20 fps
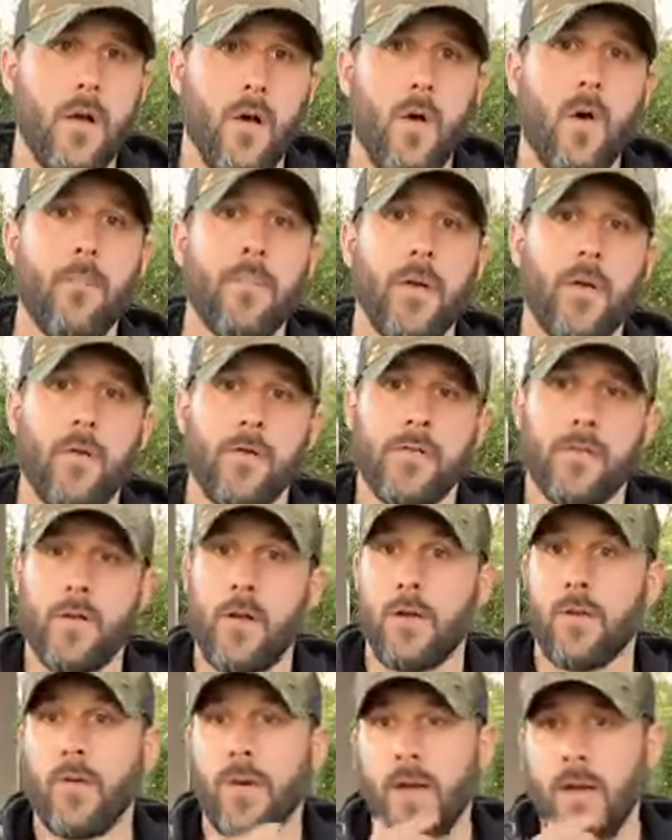all barrels are
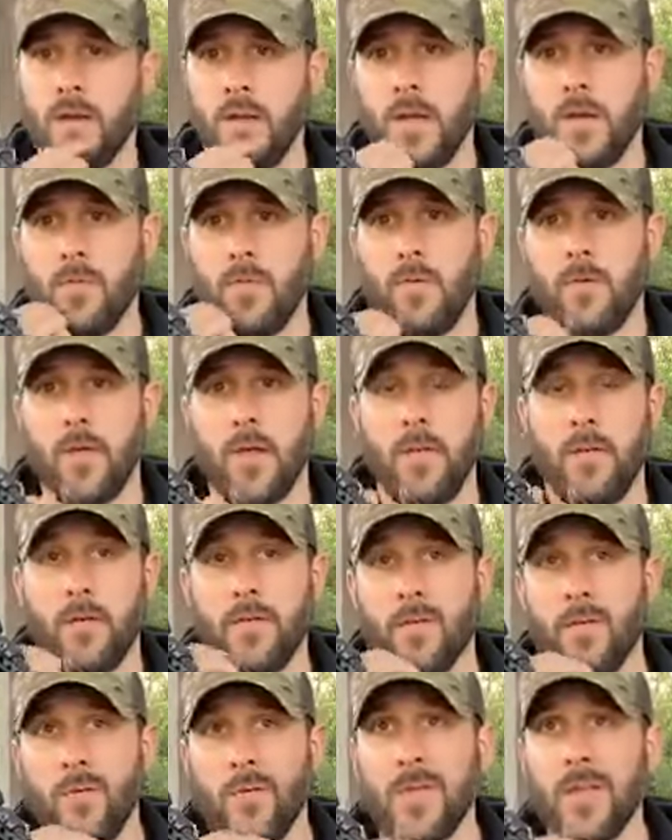not created equal. And
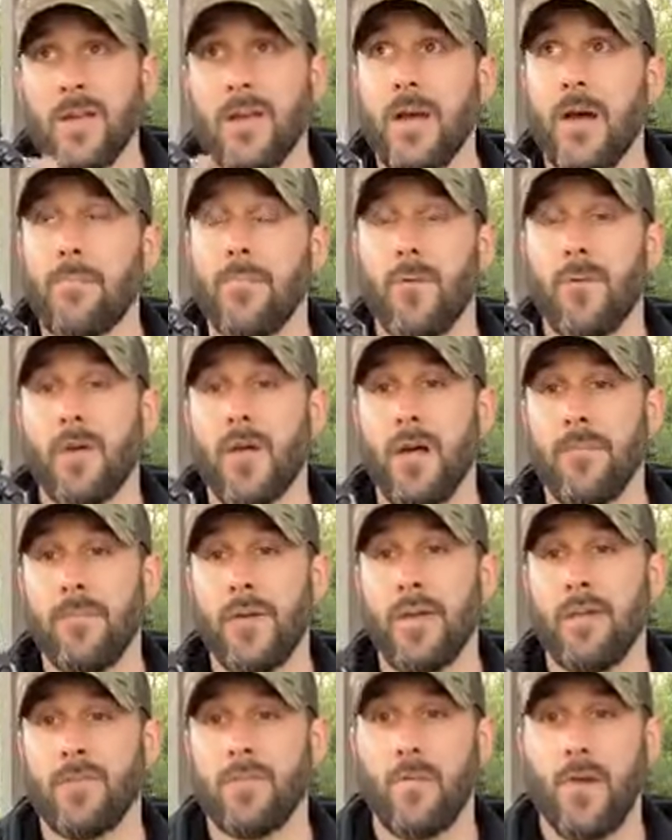there's only a couple
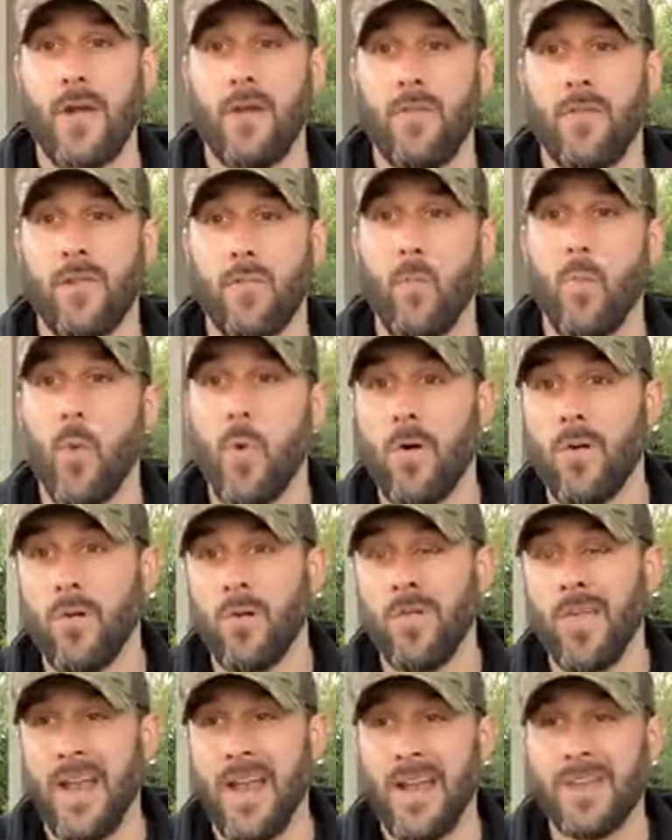companies around the
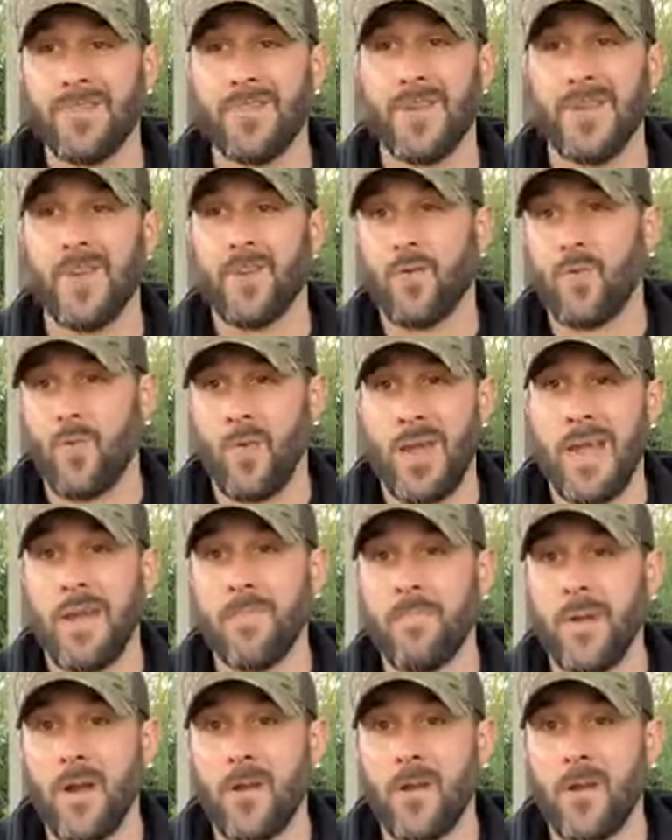world that actually create